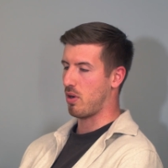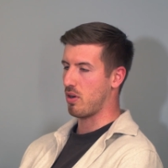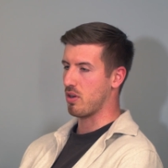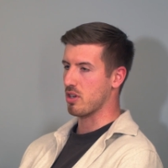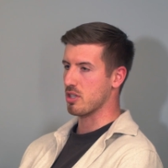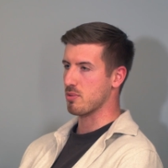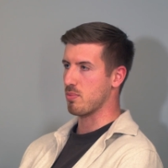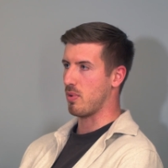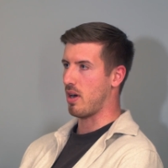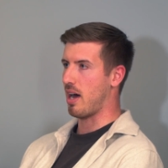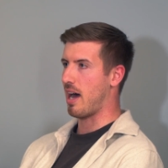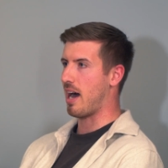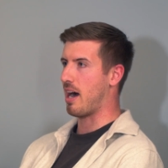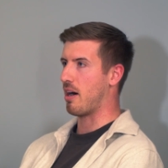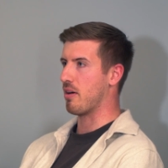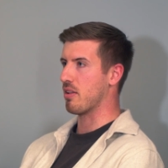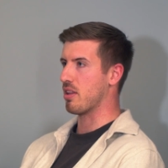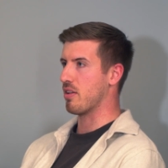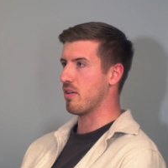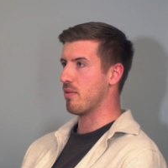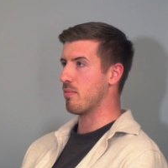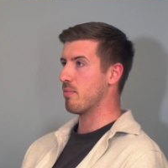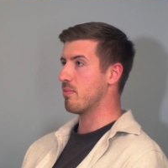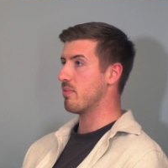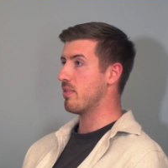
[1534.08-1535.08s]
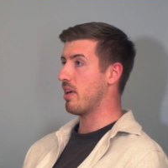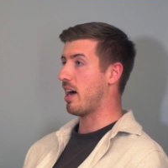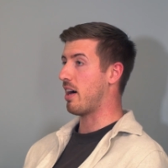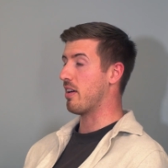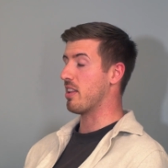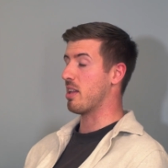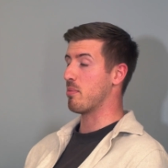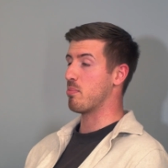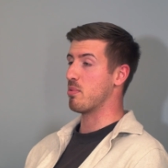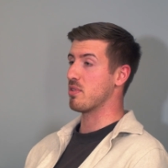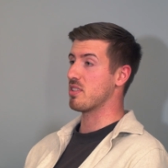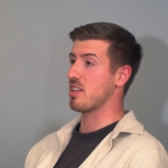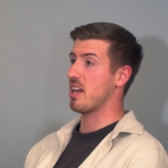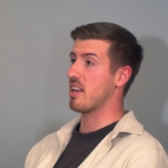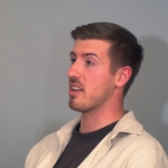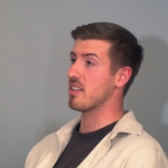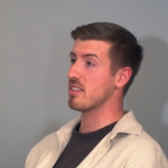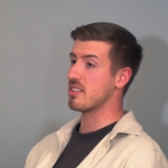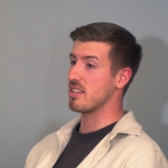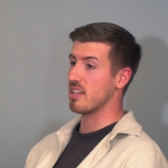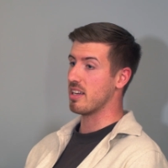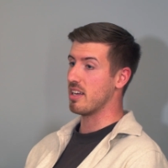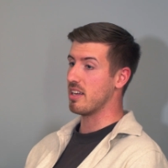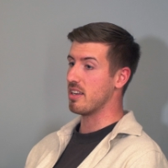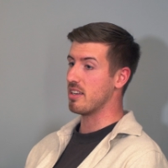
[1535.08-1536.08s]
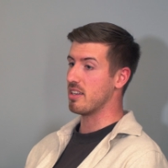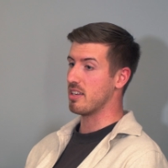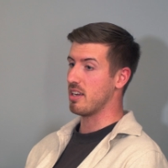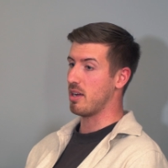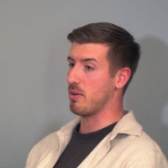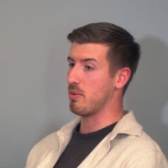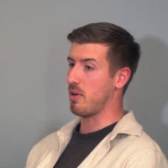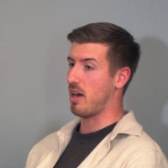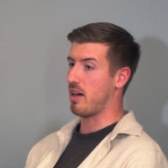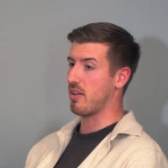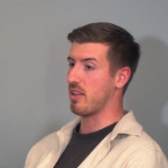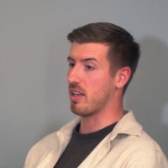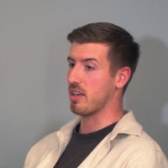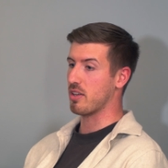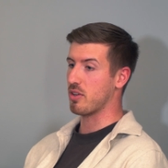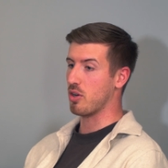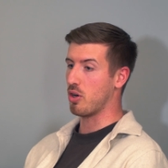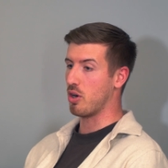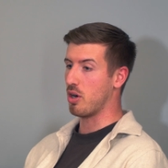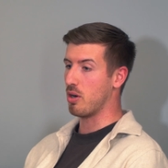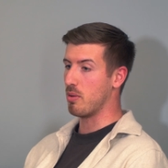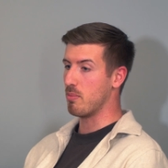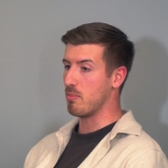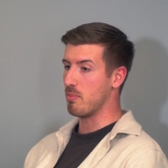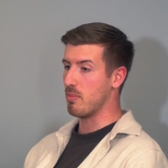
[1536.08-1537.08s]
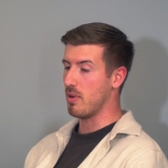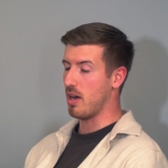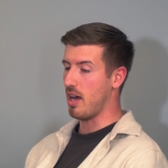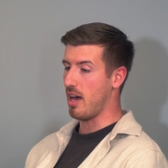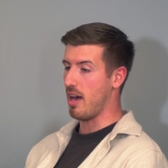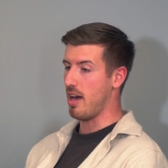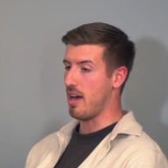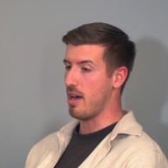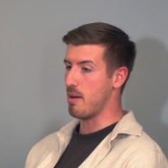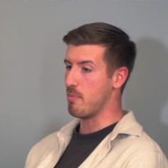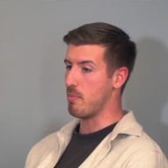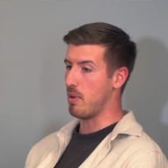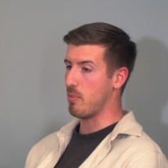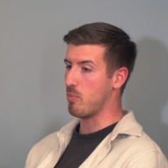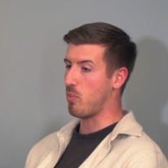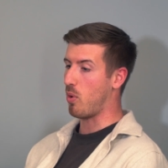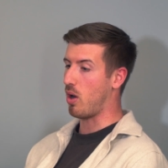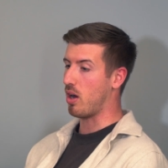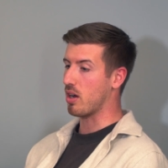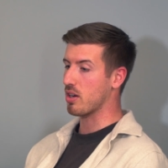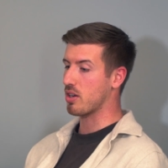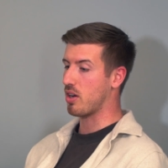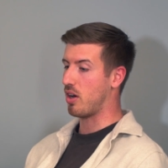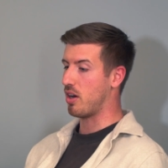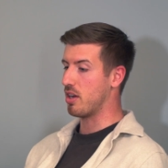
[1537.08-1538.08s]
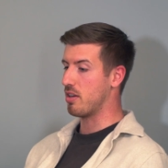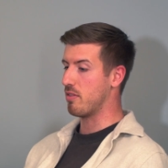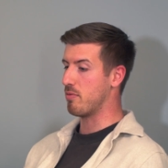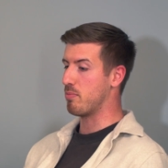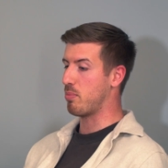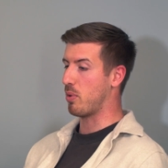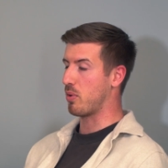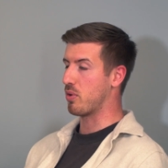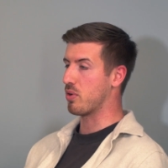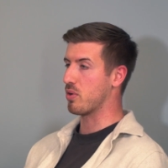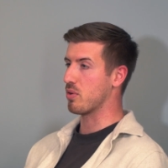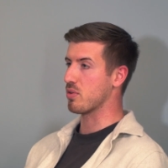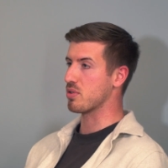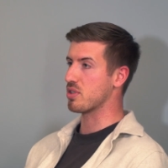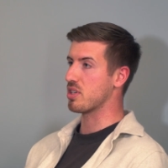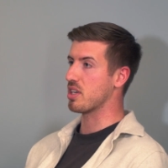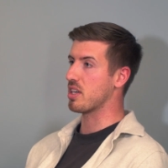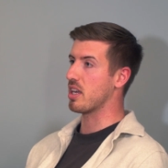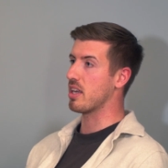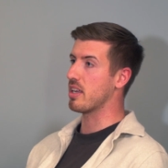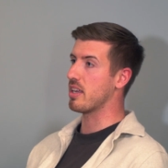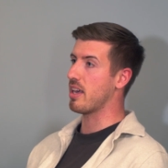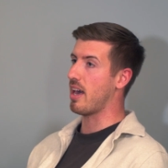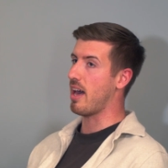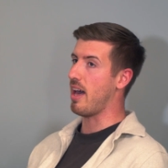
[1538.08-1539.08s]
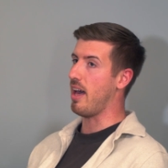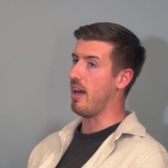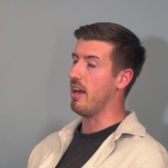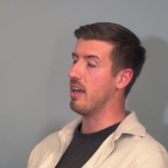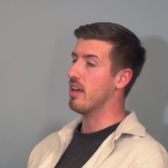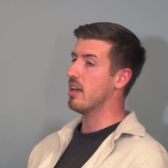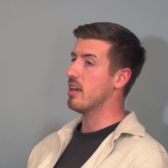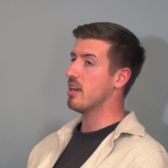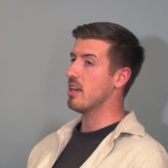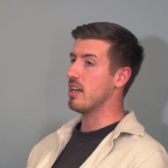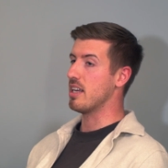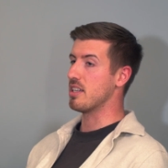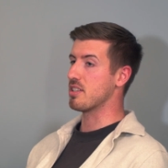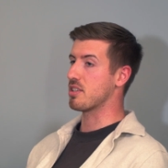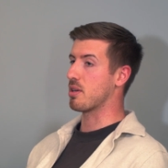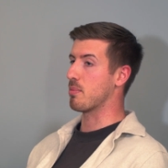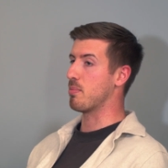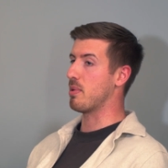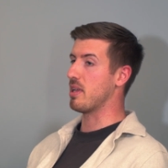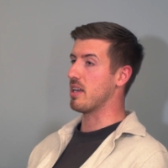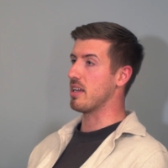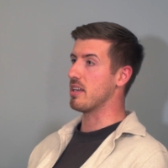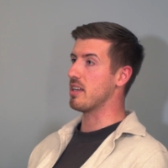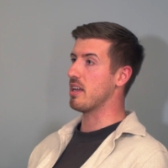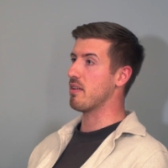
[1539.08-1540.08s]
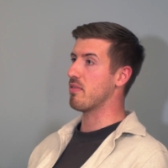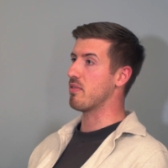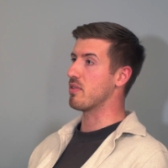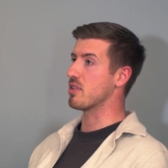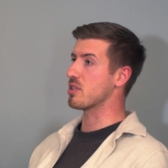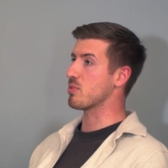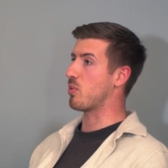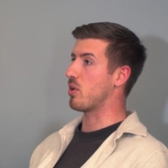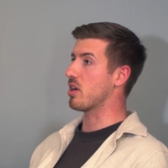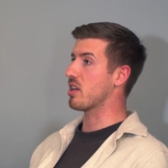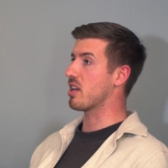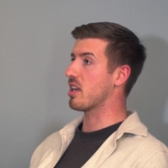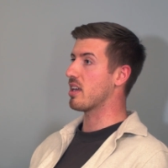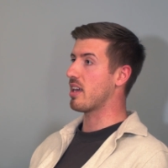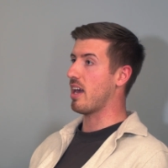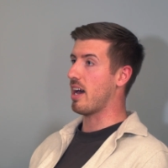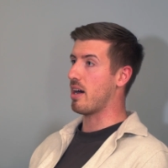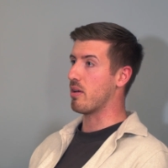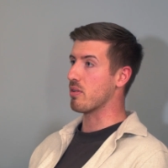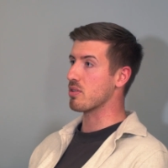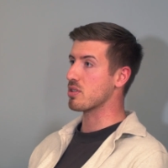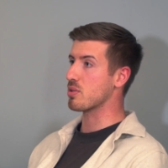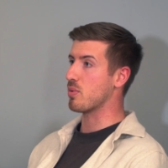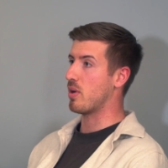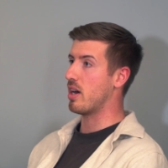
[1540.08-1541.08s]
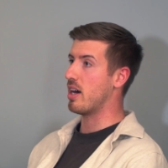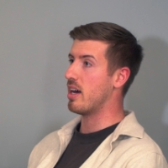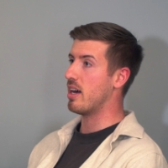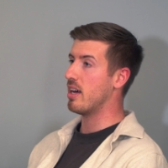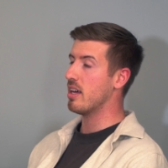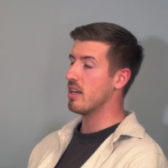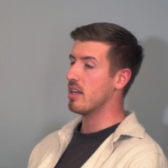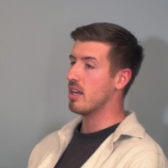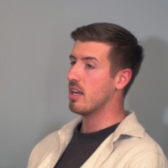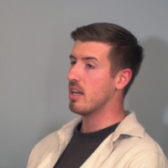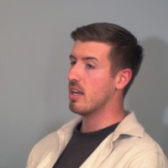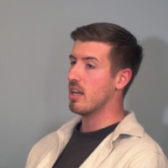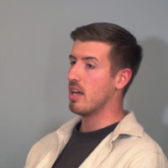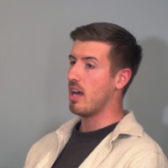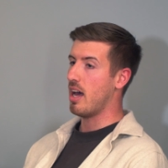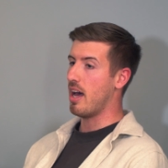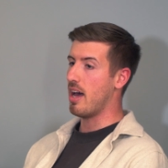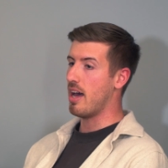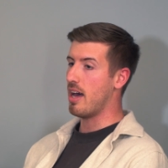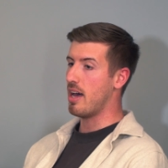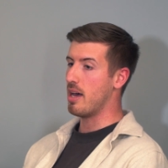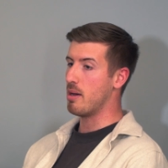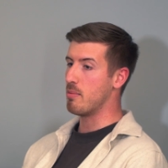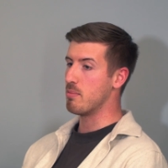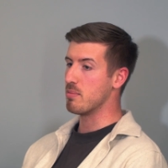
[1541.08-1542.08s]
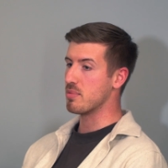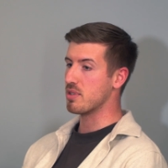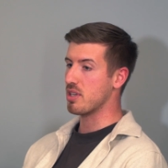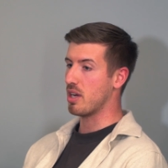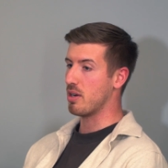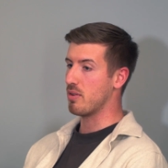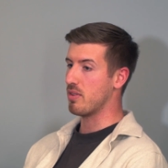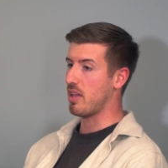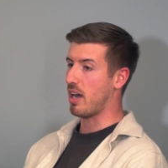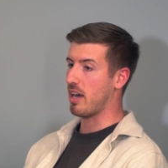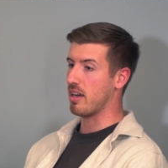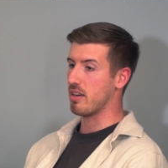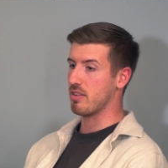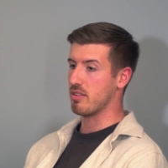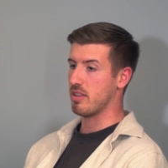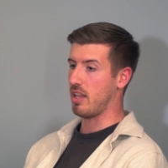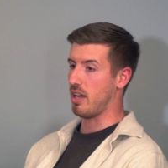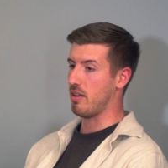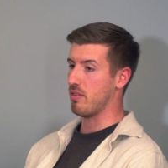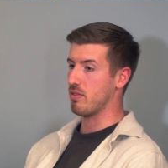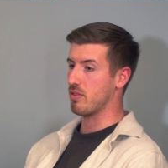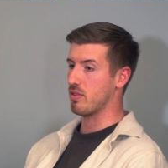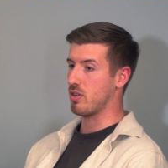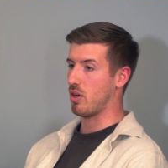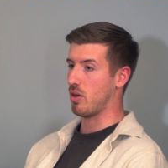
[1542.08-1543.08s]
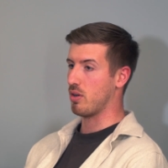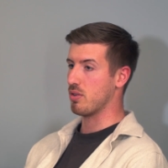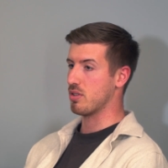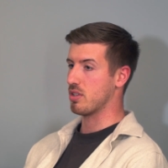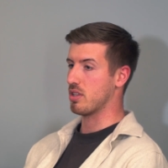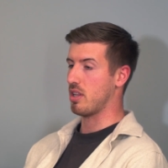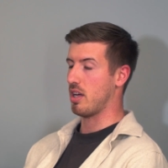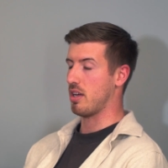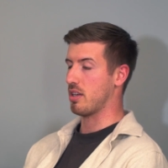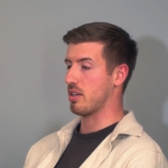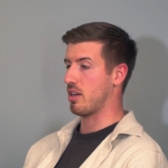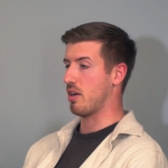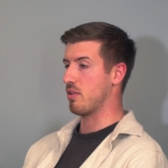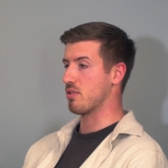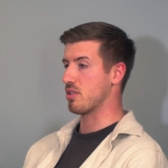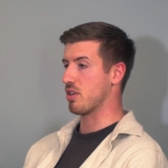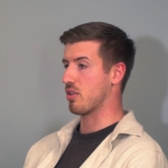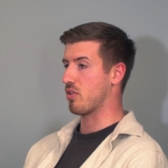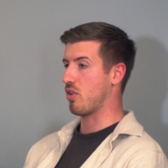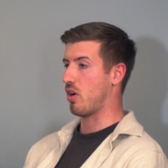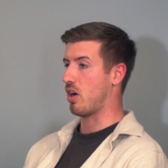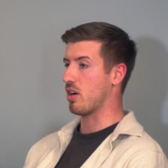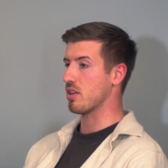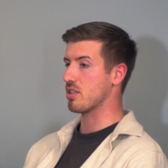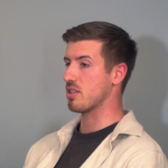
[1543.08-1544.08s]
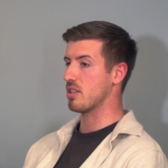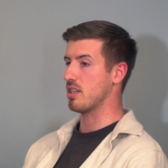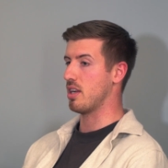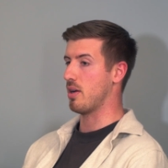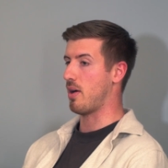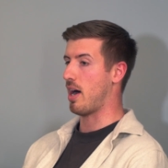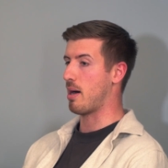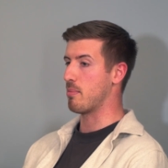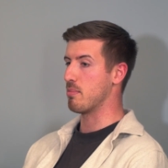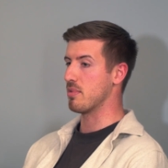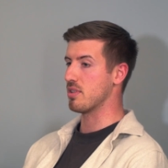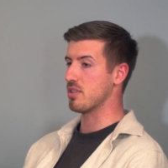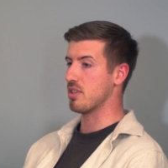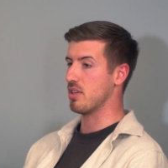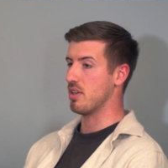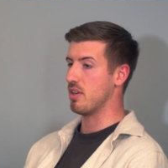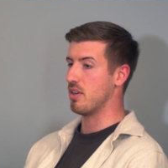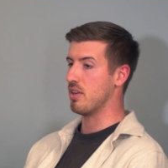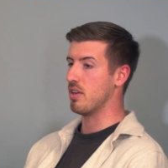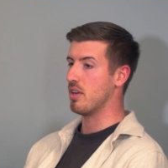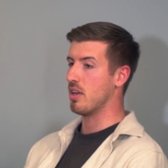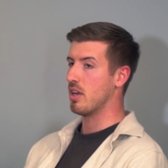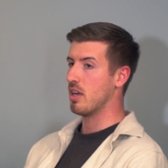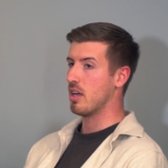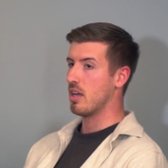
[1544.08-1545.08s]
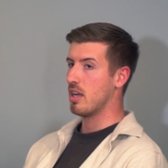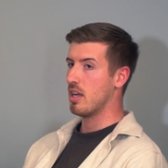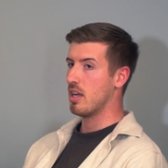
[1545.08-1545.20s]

products, but how they're presented, how they come, and what kind of bundles you can get is completely different to what you can get elsewhere. Yeah. So that goes across, Amazon